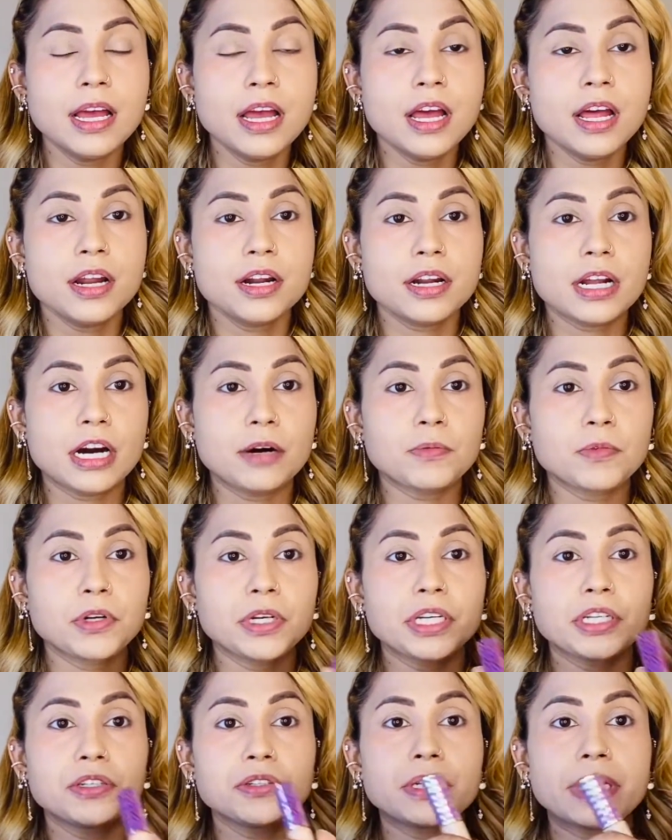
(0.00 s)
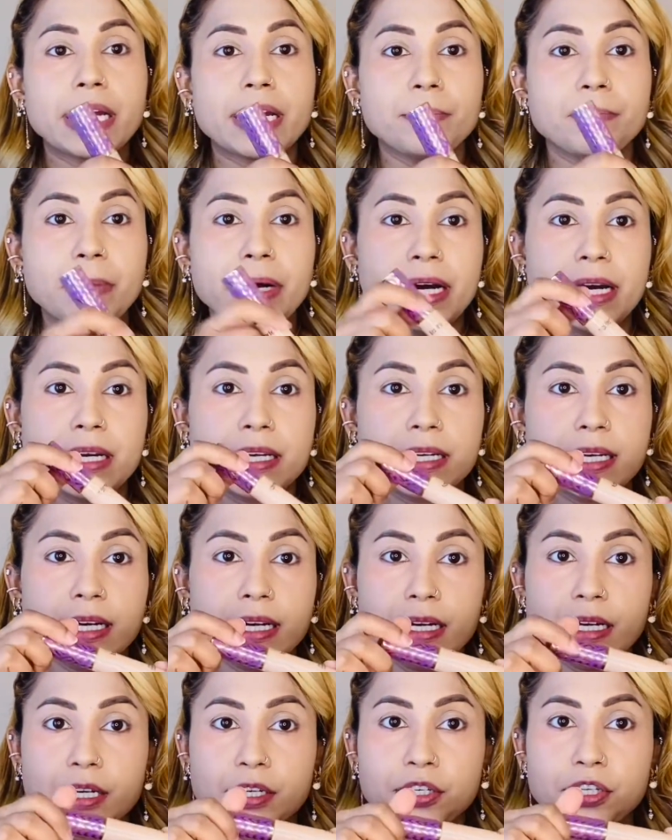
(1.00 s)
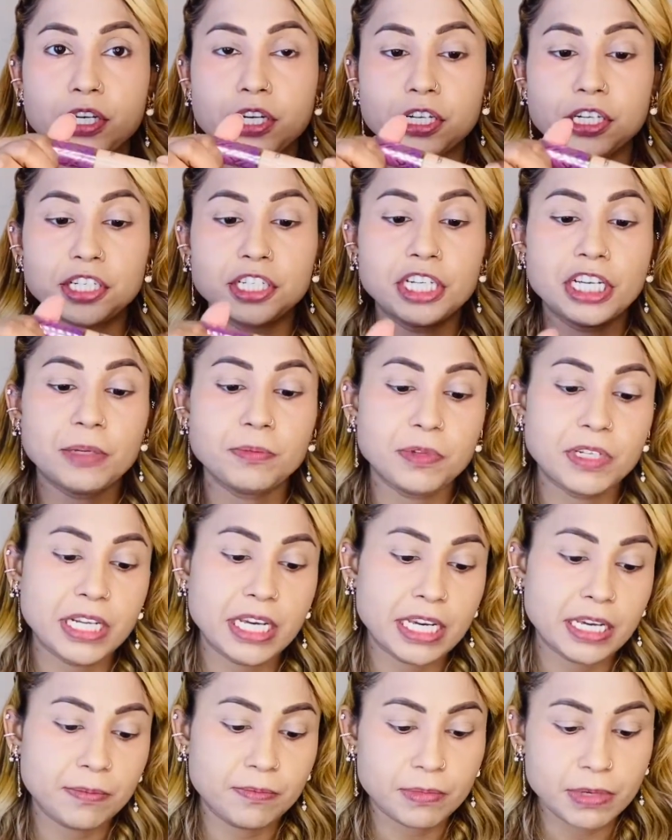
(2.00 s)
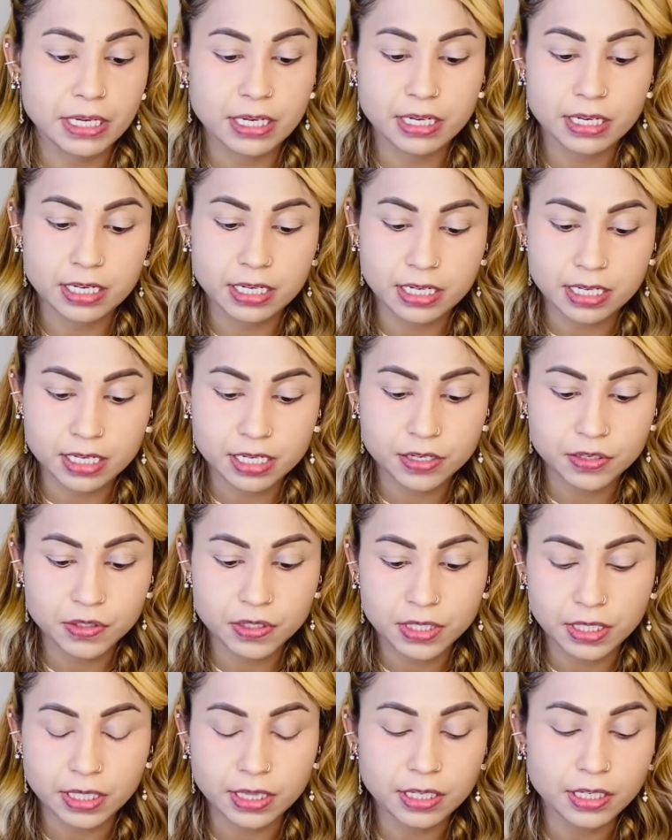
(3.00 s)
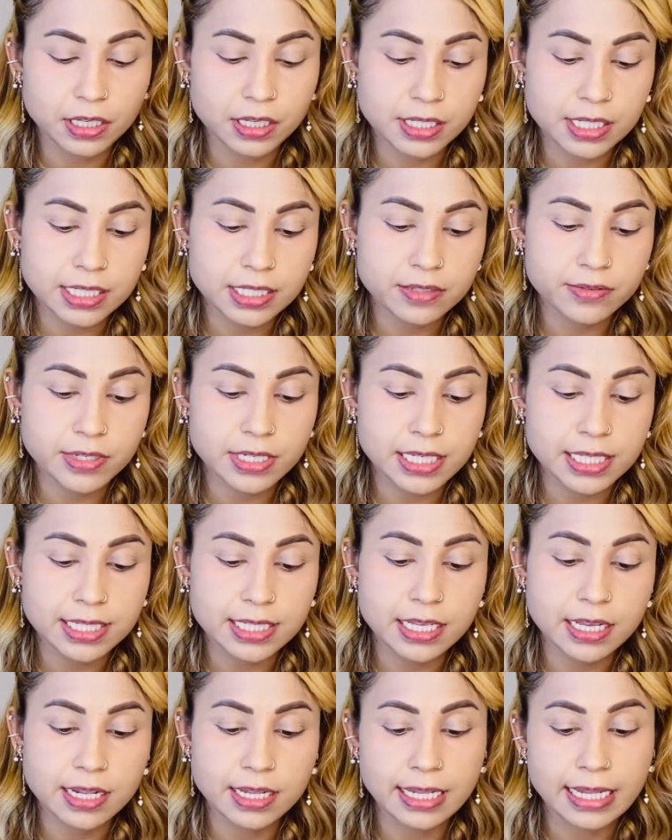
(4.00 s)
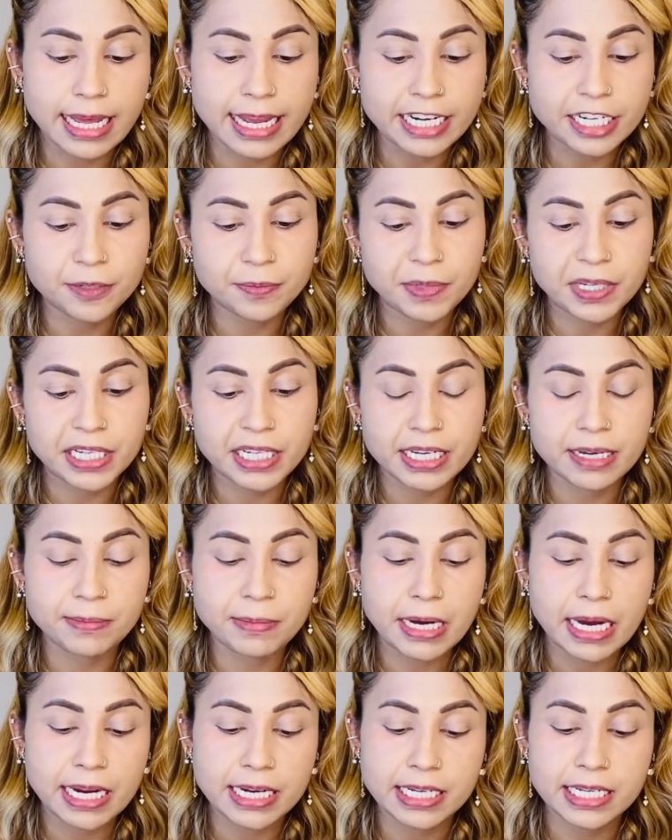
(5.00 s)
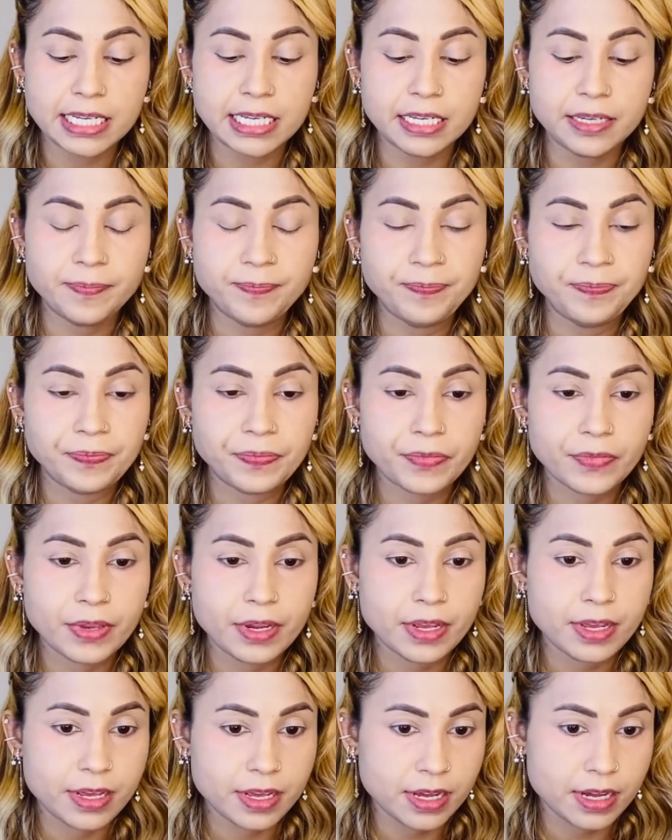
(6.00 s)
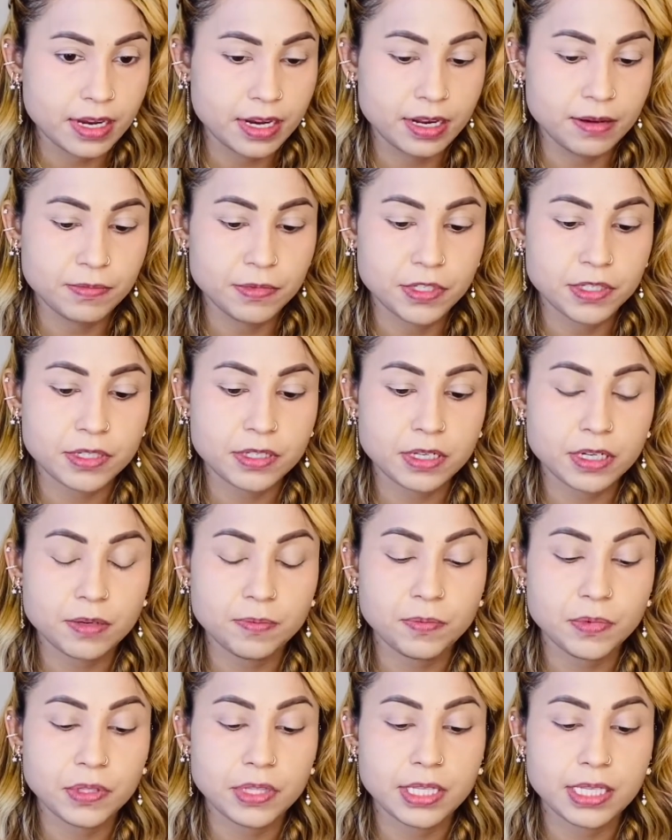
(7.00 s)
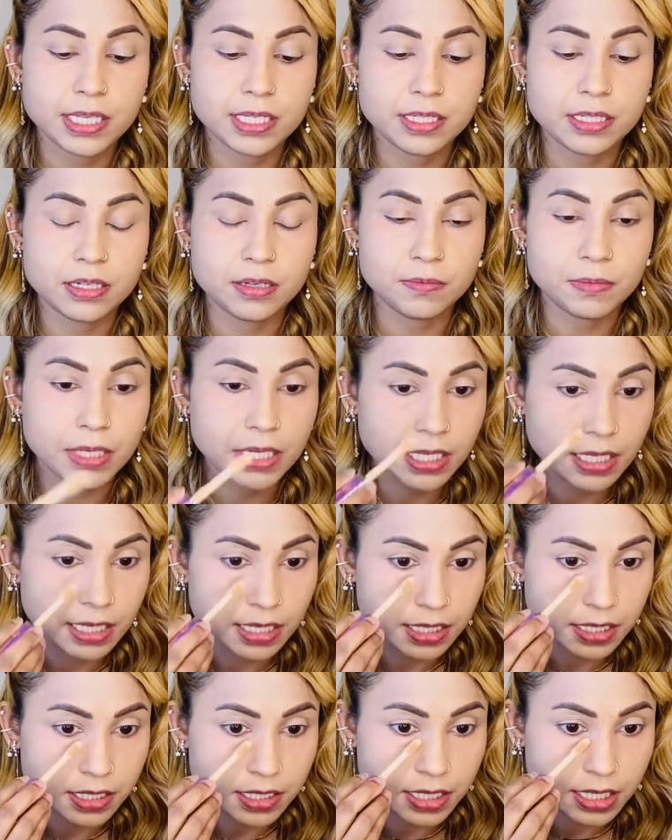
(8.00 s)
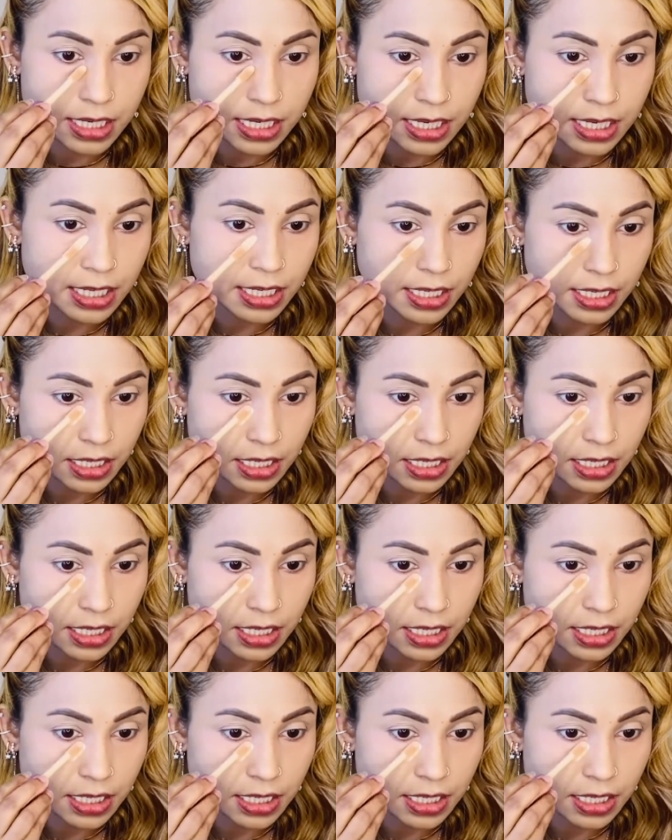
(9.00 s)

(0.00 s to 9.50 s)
Now I'm going to get my Tarte Shape Tape concealer. This one is light medium honey, and I'm just gonna put this on my under eye.